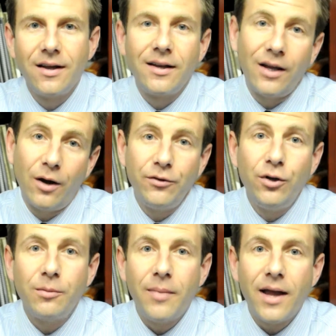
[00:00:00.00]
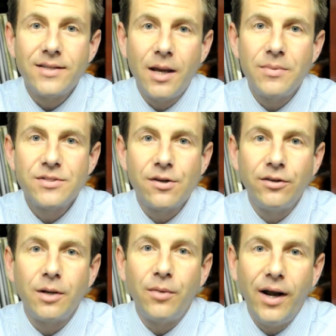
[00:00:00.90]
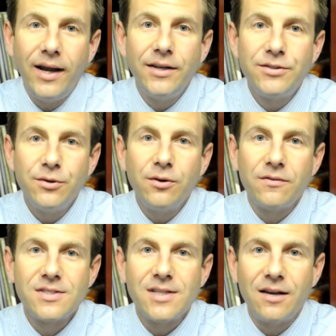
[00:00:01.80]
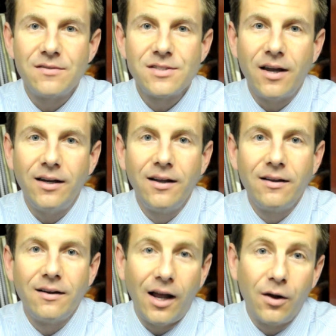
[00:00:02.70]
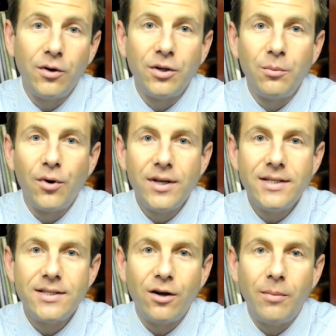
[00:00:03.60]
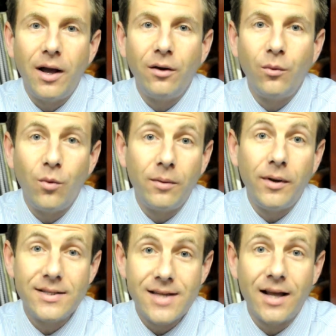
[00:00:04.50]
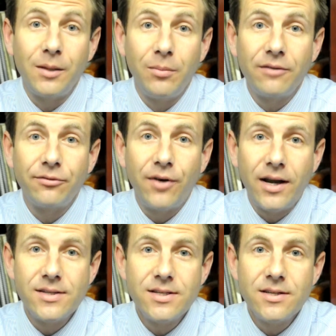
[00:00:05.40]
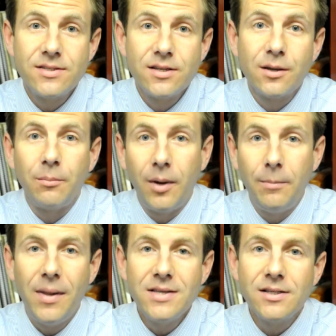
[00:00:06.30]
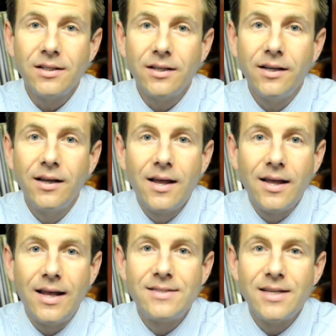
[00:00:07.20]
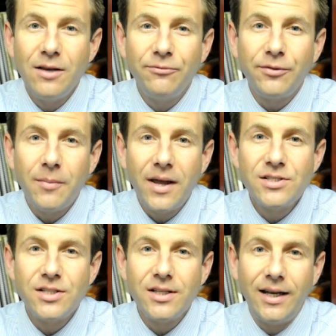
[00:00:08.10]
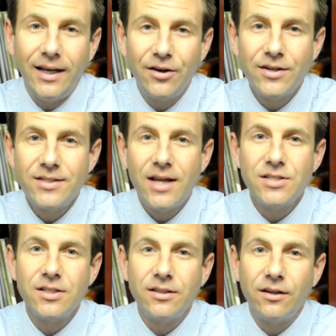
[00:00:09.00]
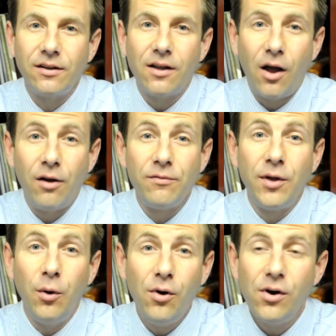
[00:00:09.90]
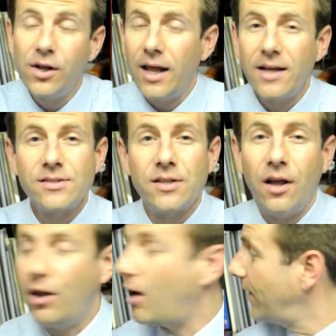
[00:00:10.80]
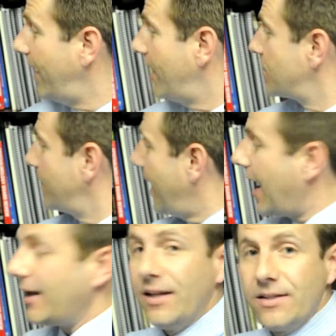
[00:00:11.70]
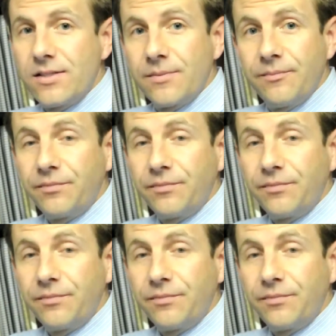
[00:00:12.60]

Now if you look back to episode number eighty-two of A State of Sight, I go into more detail about what exactly blepharitis is, but basically it's inflammation and irritation of the oil glands along the edge of the eyelids.